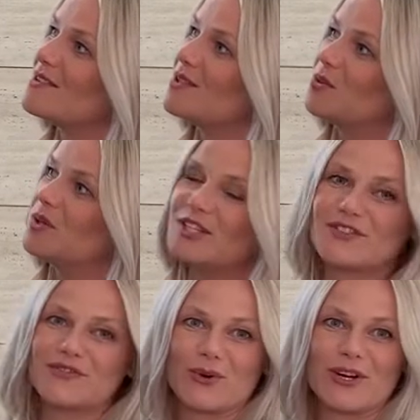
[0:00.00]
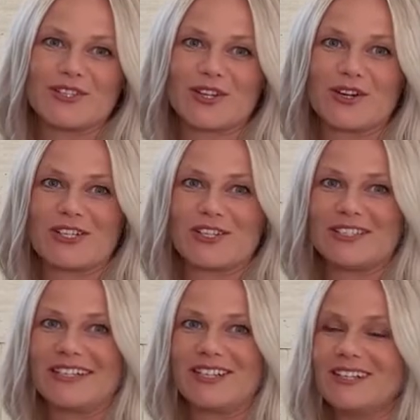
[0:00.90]
in the woods, forest creature
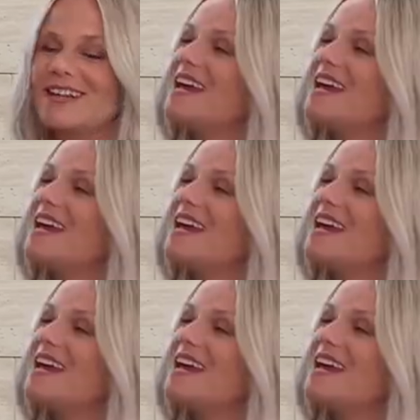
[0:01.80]
deer.